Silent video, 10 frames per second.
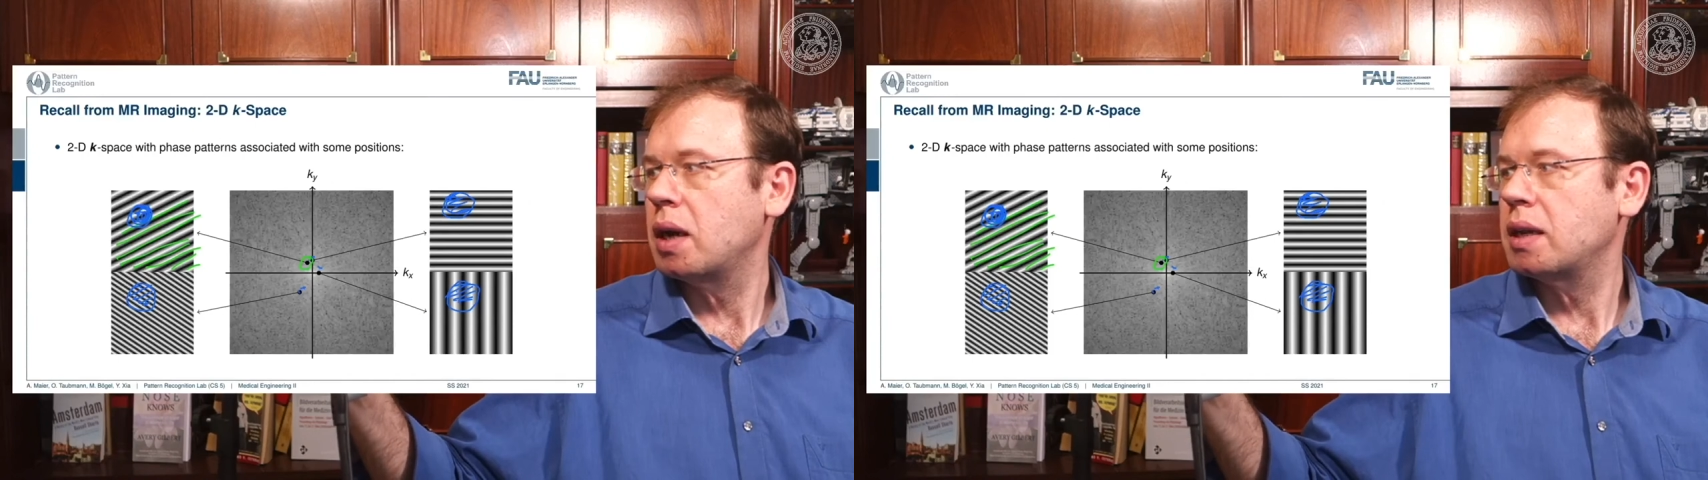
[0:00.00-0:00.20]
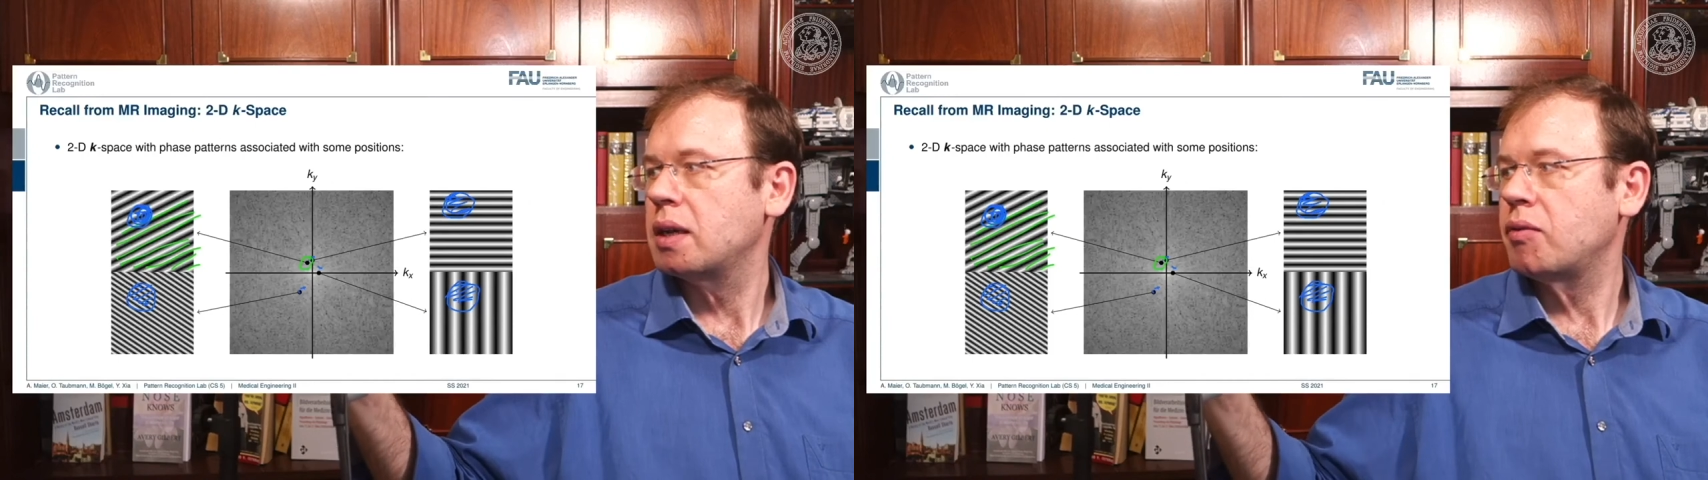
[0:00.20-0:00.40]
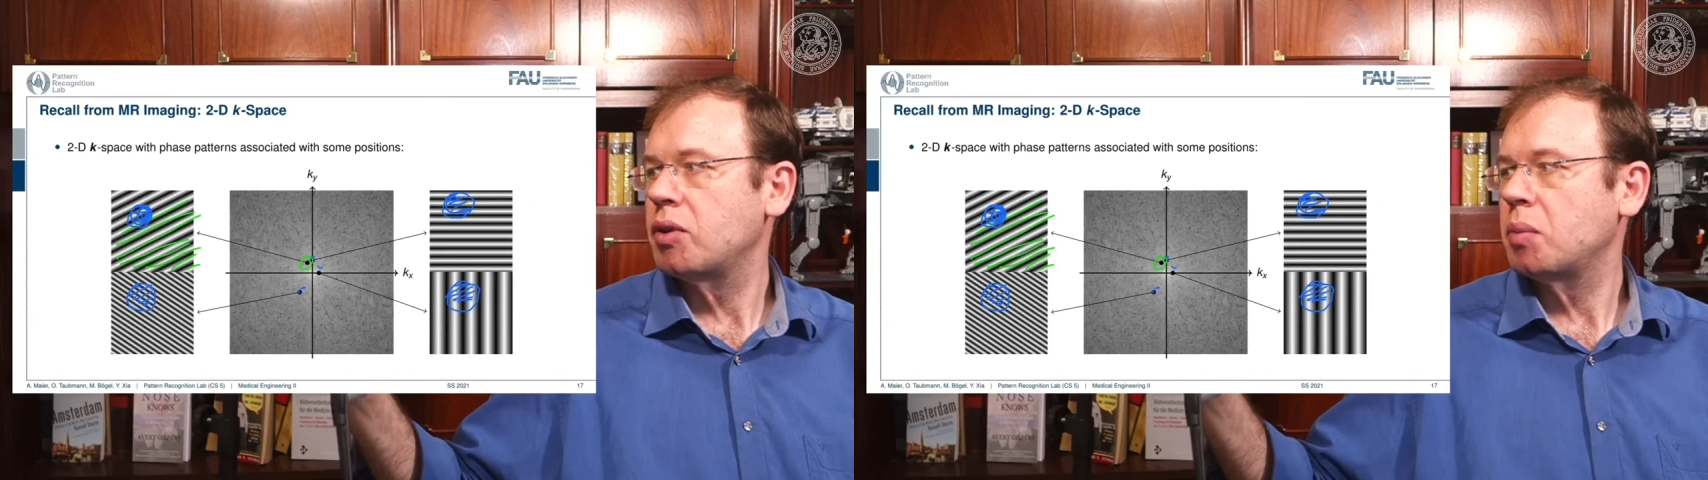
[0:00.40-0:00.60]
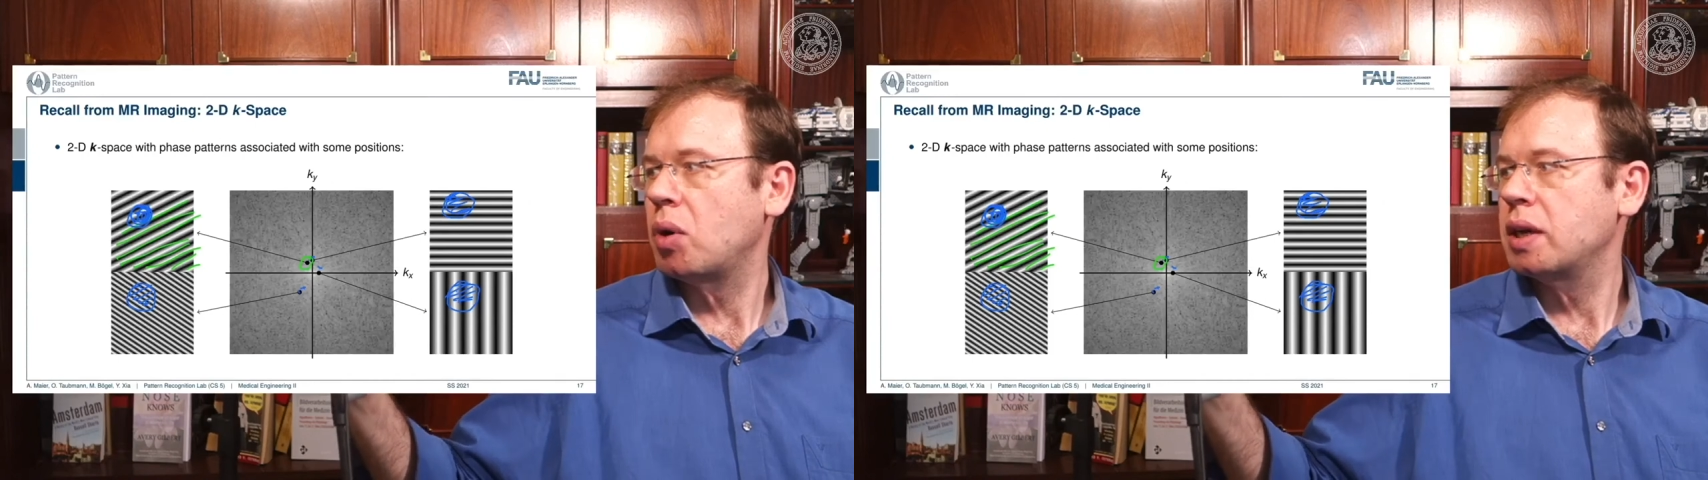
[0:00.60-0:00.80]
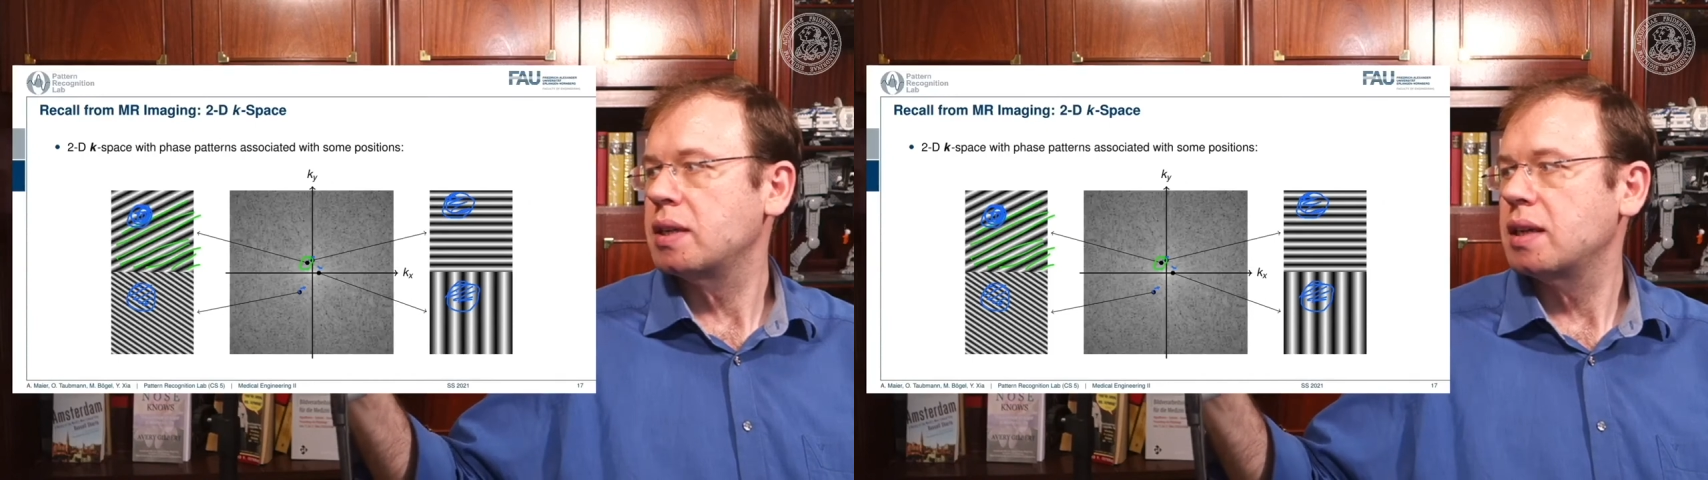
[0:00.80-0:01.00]
at every
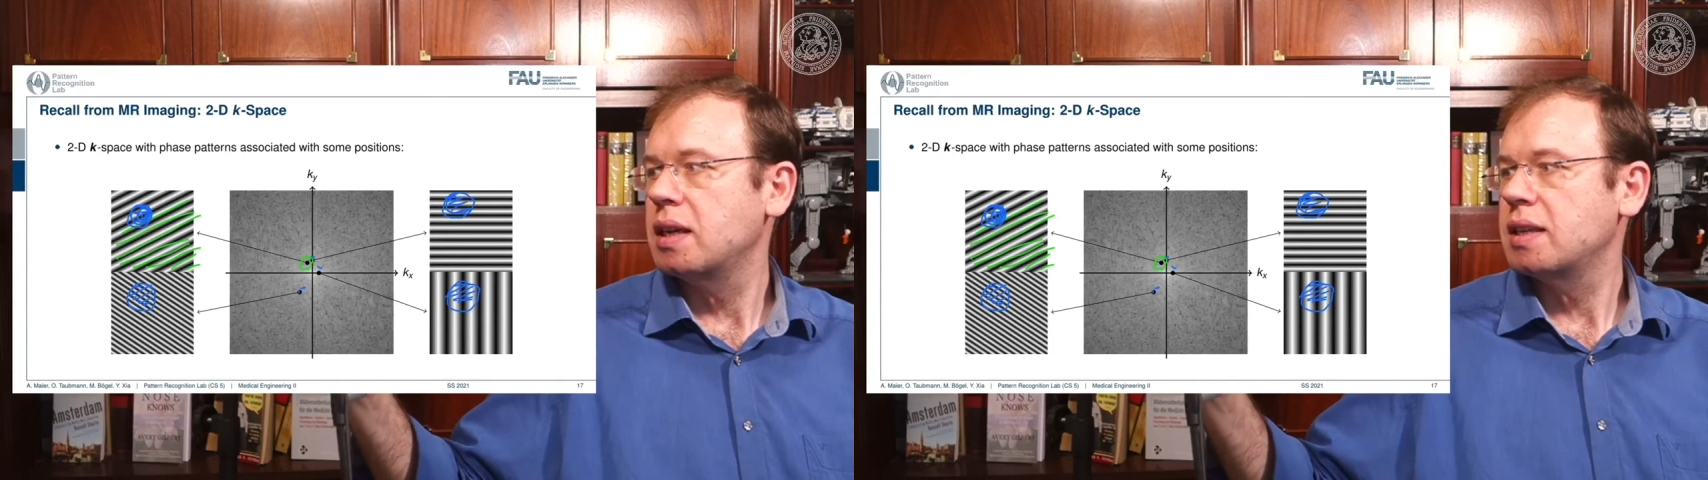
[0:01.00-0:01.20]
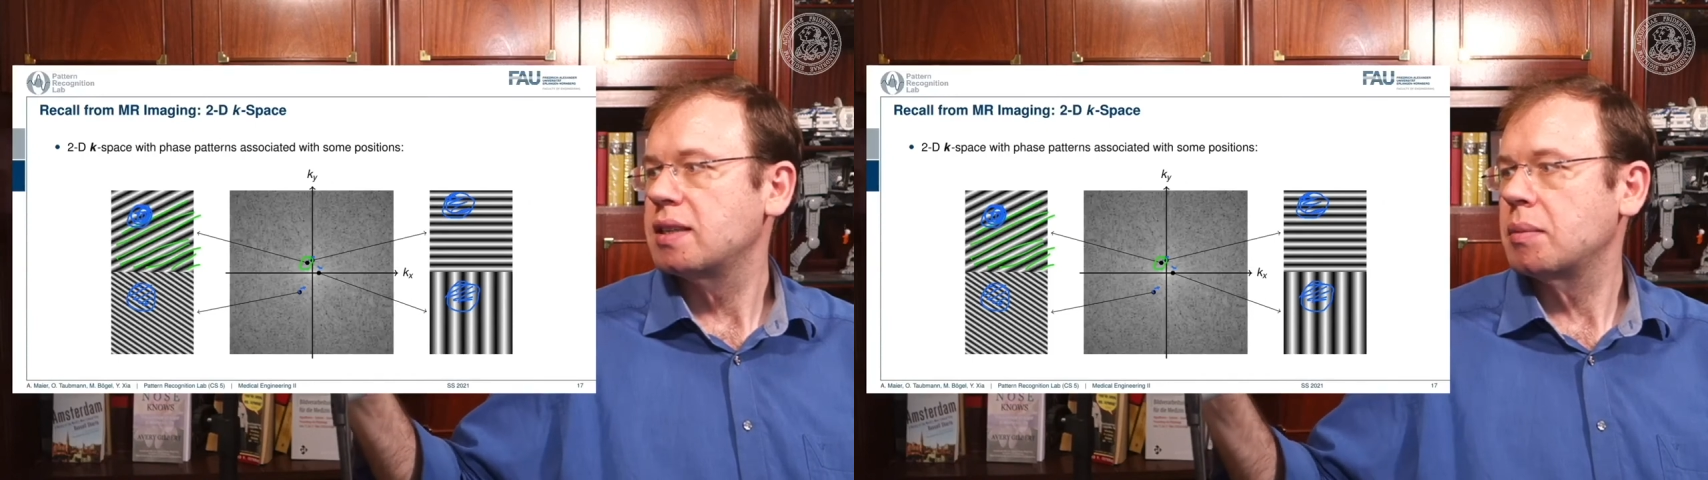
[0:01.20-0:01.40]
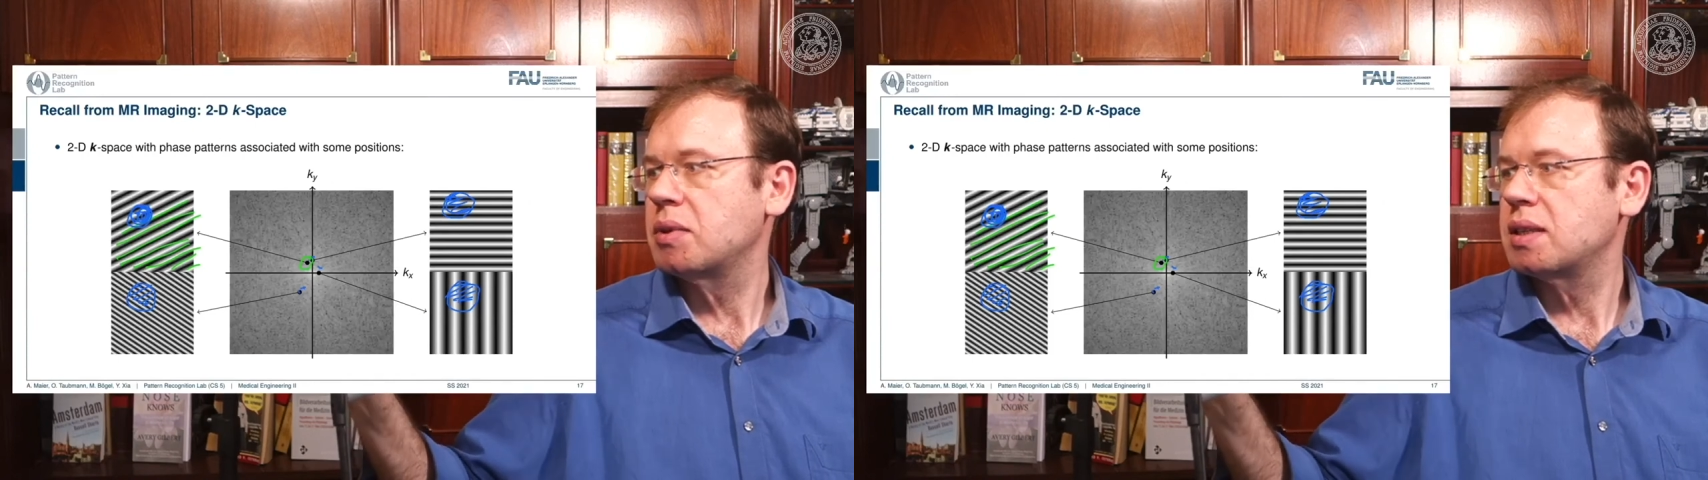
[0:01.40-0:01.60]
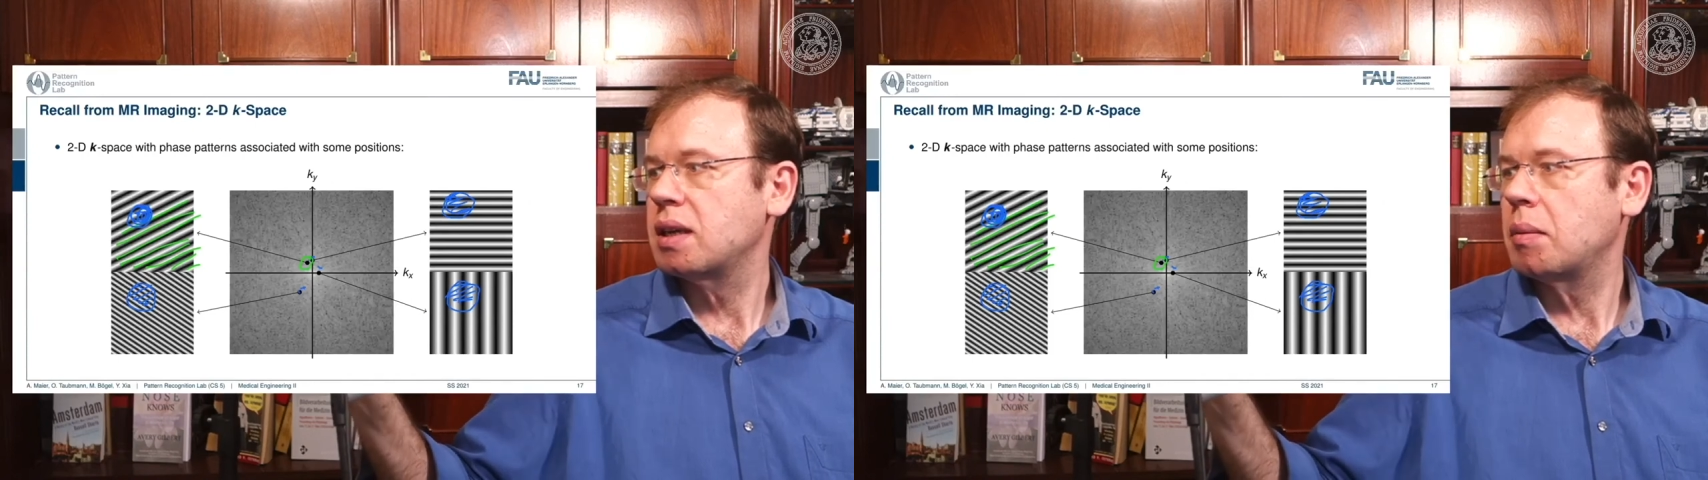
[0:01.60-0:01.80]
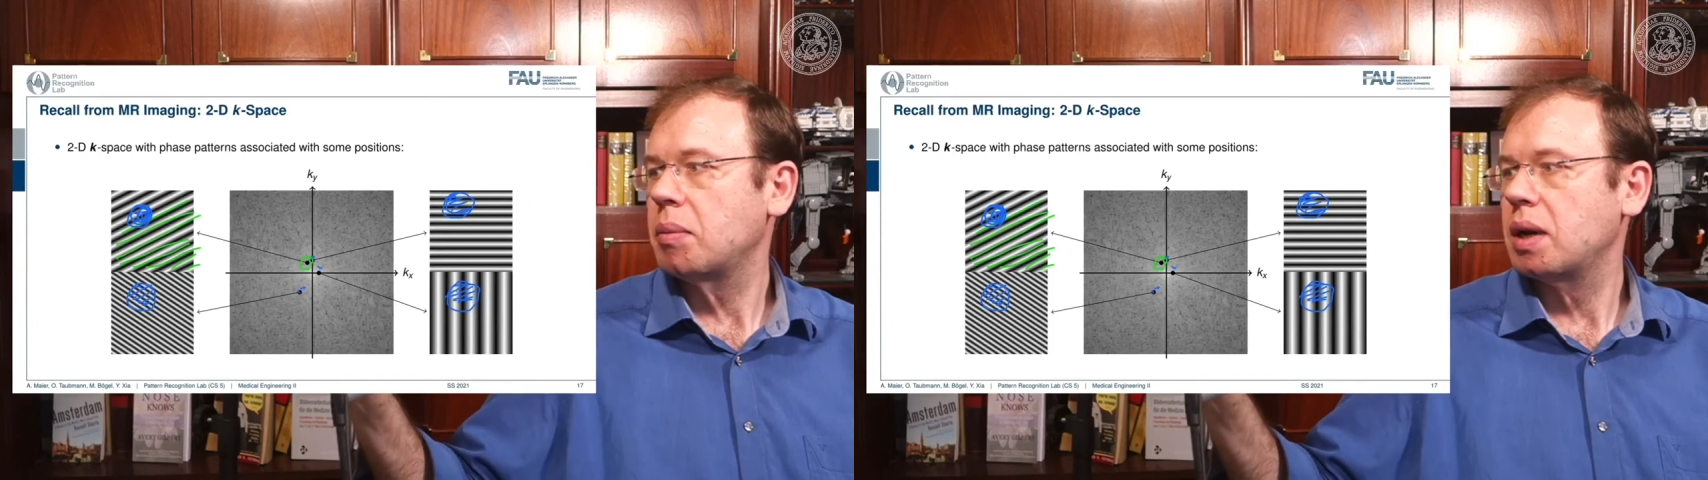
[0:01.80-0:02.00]
point, sum this
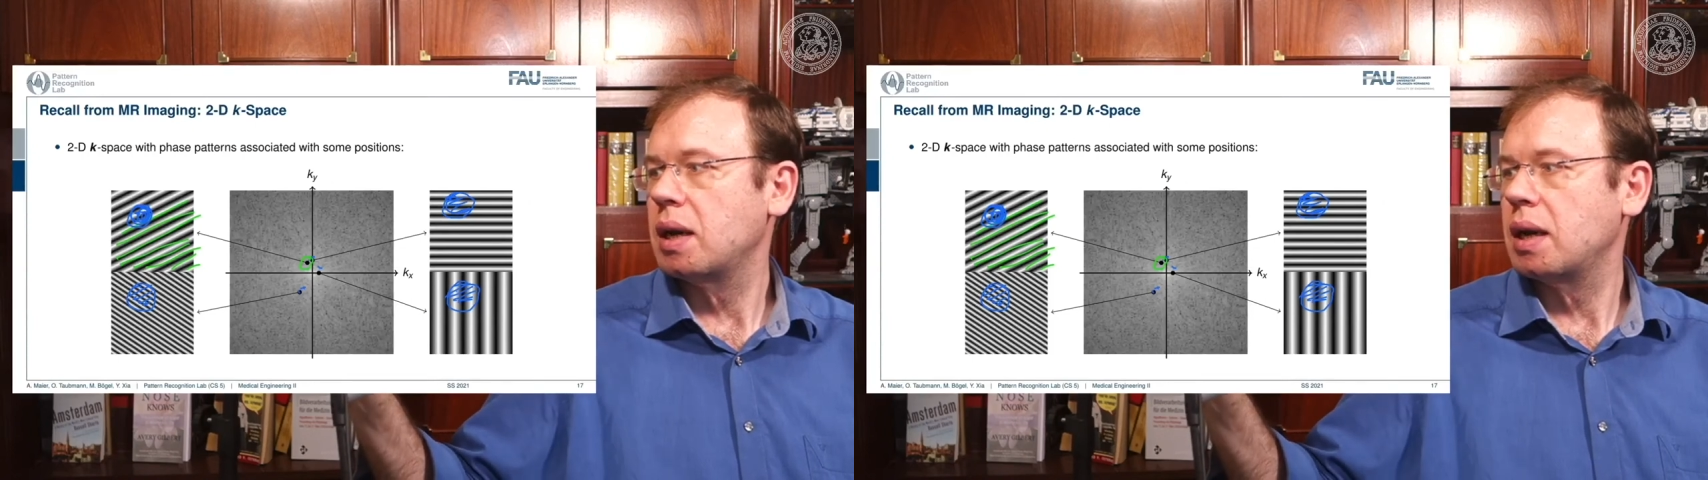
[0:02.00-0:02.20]
up,